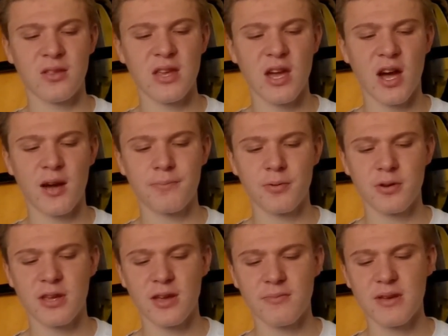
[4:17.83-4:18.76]
the
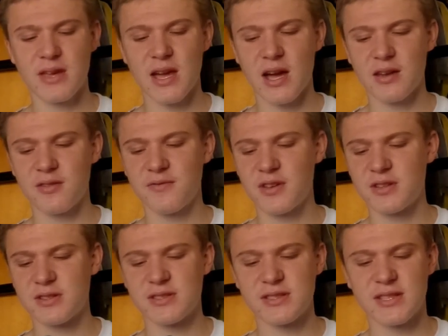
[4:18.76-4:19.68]
upper can be kind of
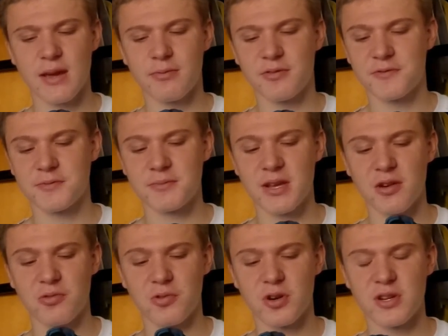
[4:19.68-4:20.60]
unstable for me.
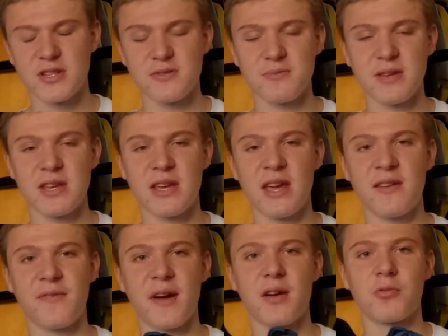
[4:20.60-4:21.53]
It worries me
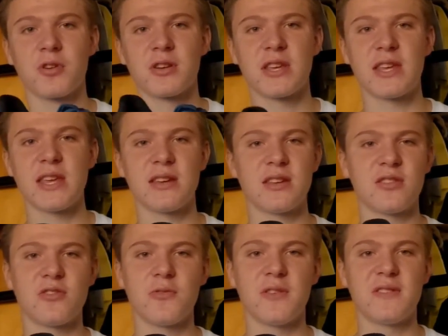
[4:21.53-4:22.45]
if I were to get
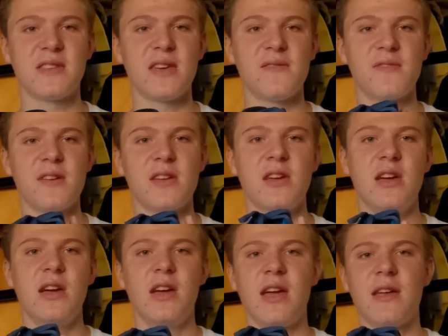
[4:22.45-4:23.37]
into a divot
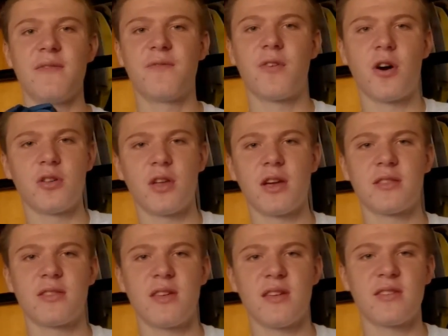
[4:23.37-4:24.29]
and fall
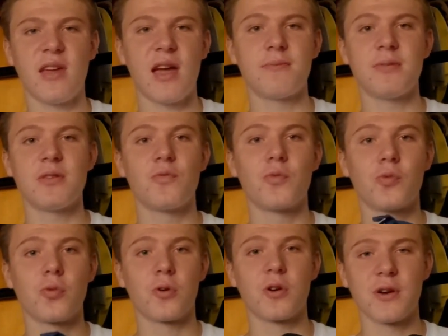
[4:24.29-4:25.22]
like this. I'd be
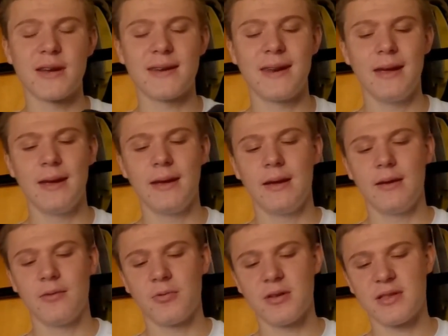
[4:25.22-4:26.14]
worried
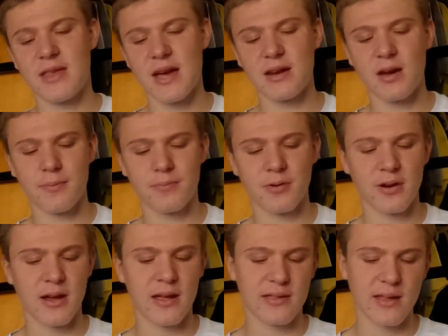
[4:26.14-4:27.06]
with that upper.
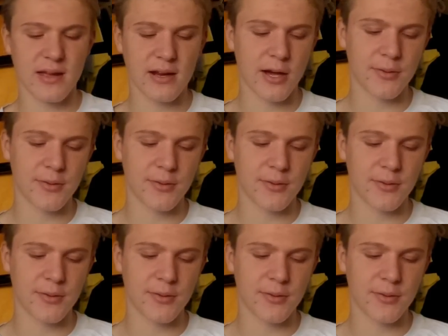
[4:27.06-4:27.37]
And then